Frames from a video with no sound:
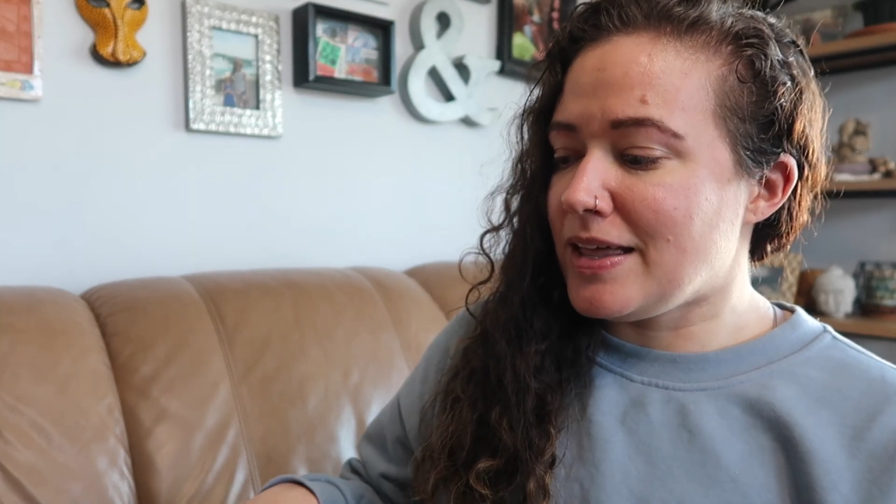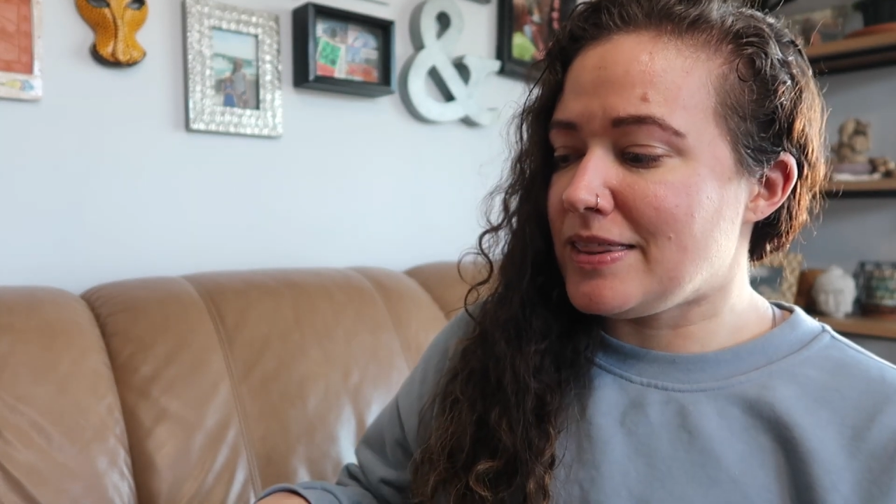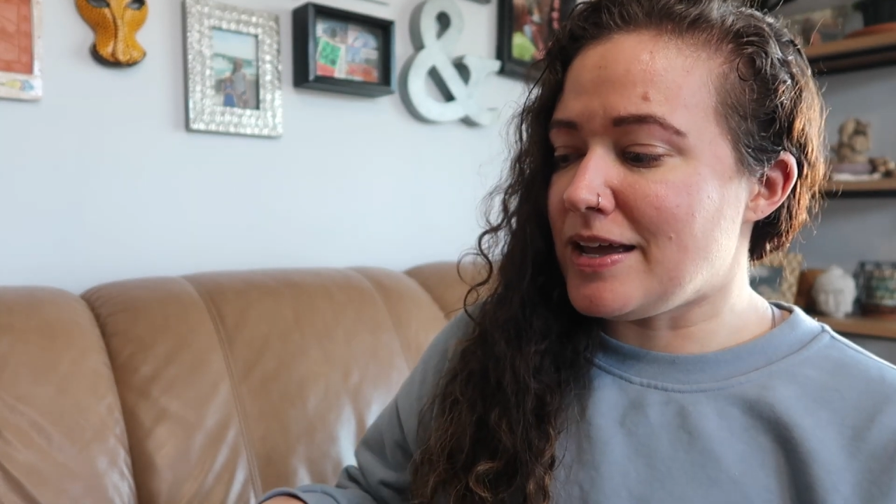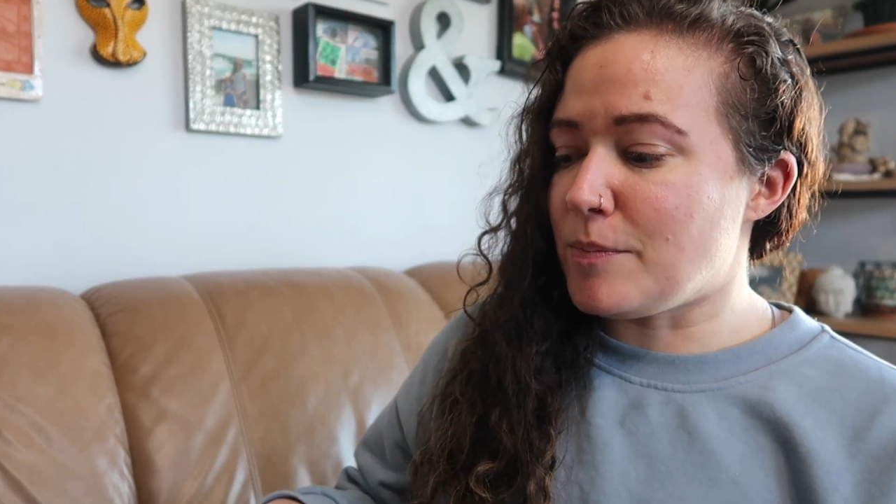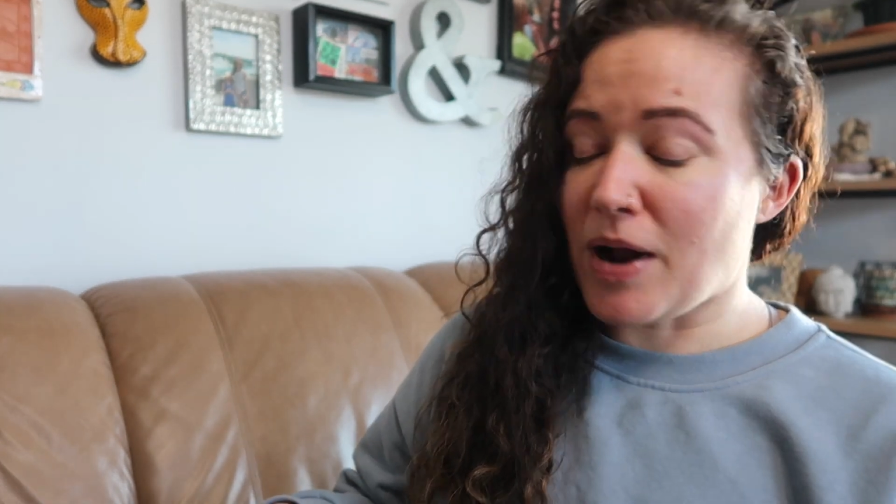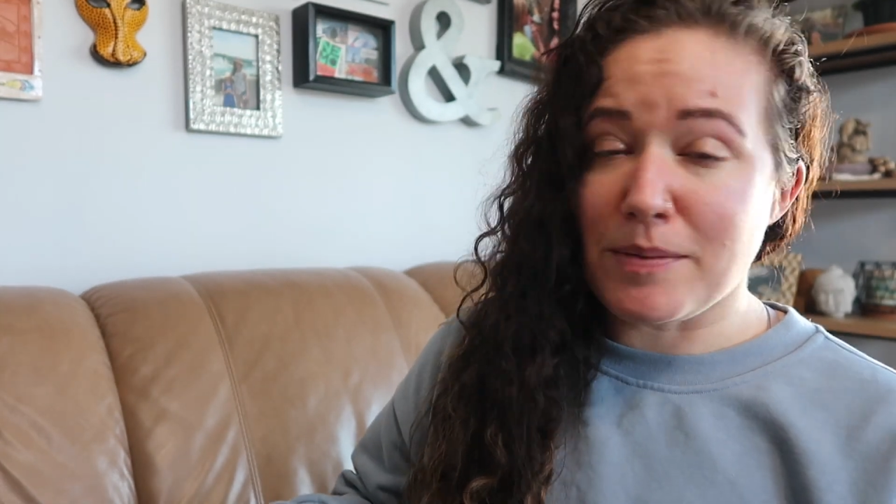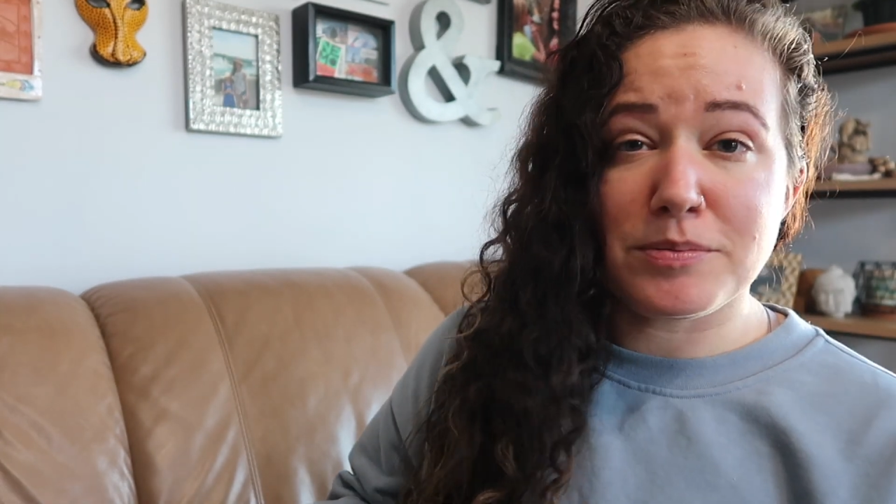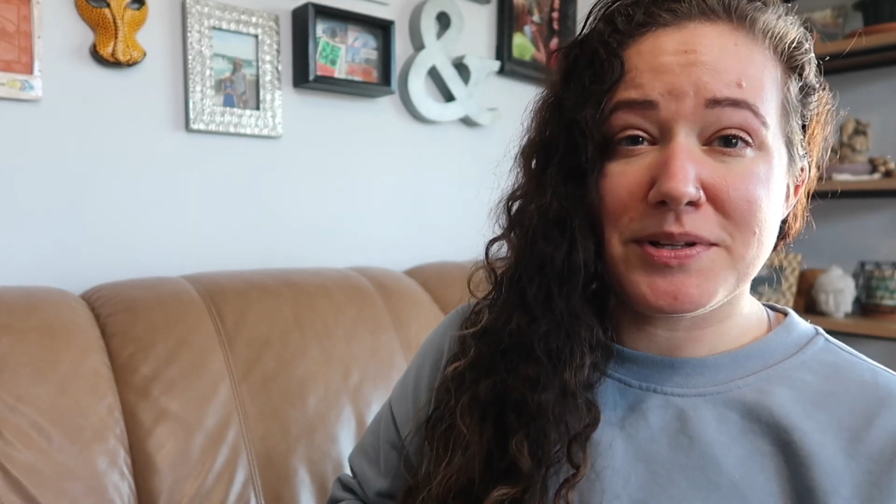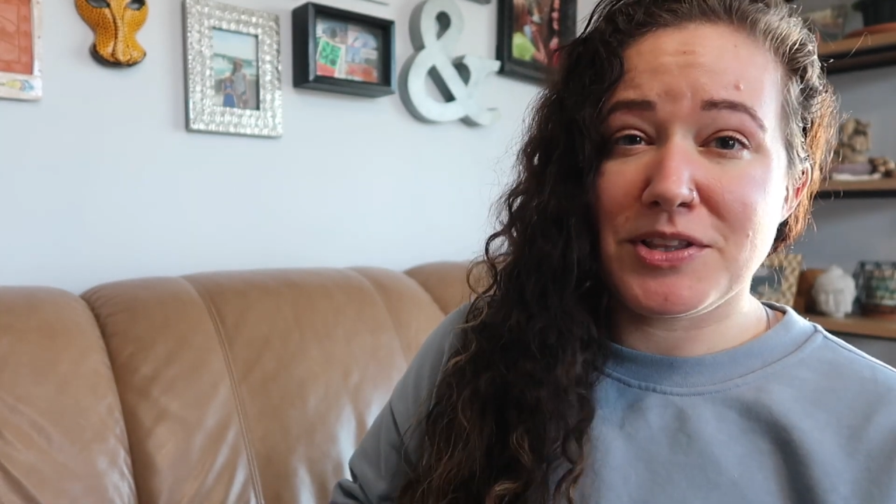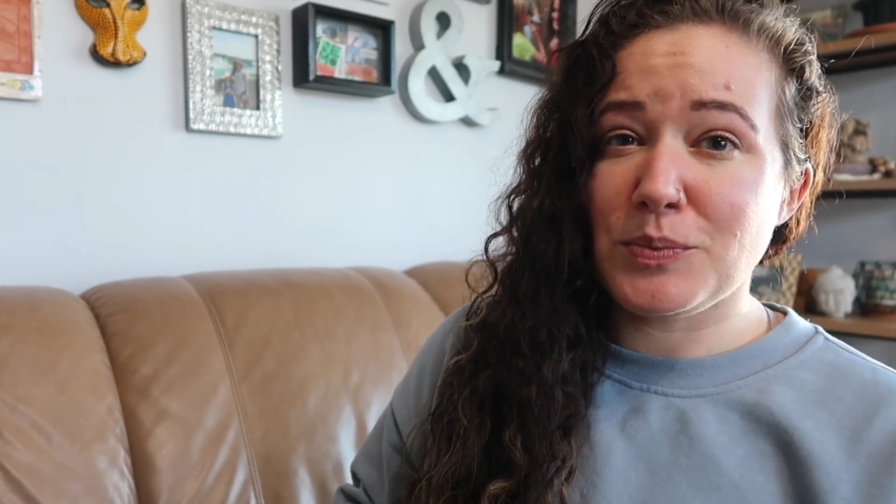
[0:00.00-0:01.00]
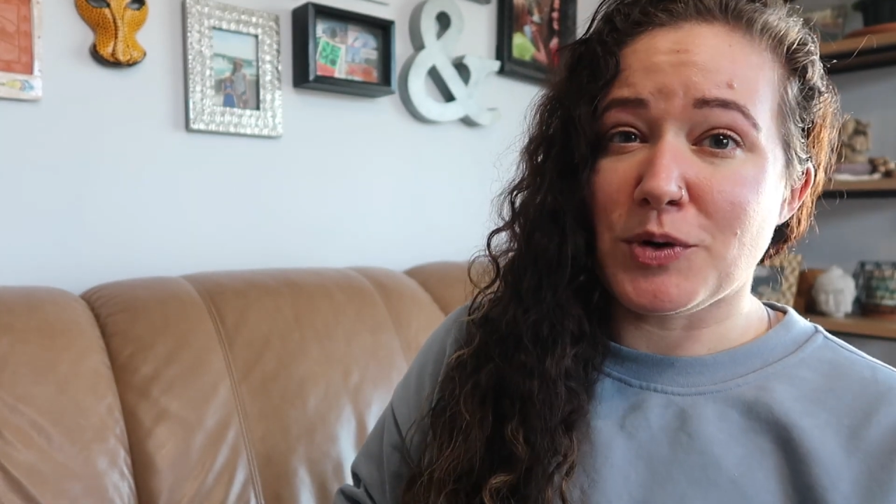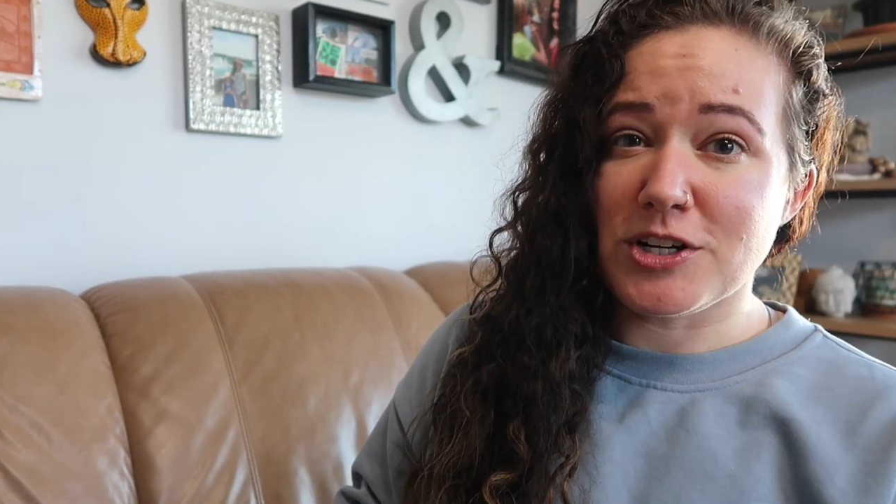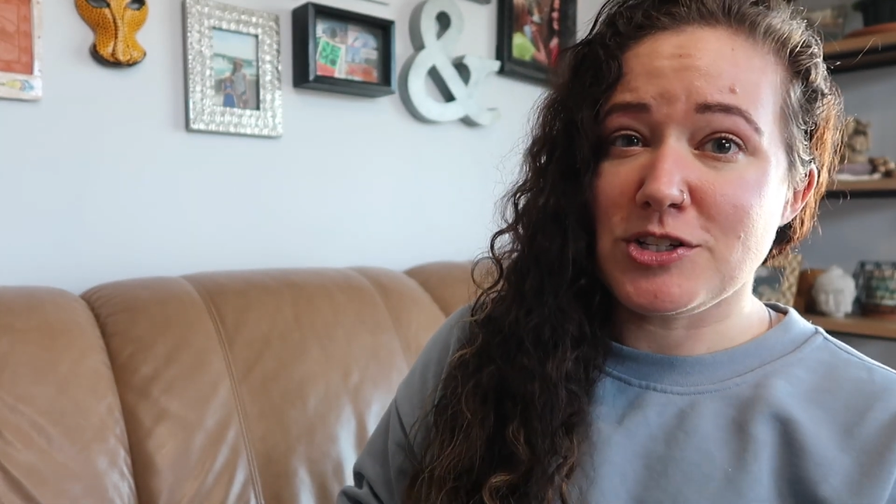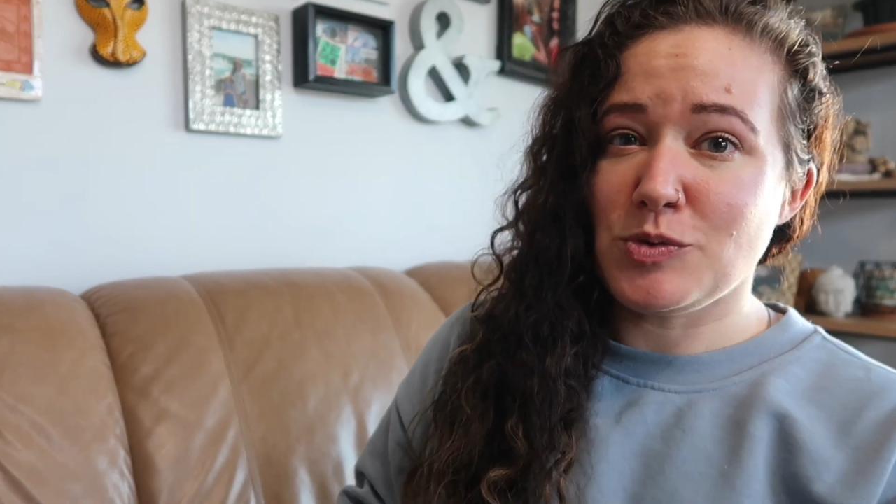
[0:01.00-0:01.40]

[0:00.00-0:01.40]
They're probably the worst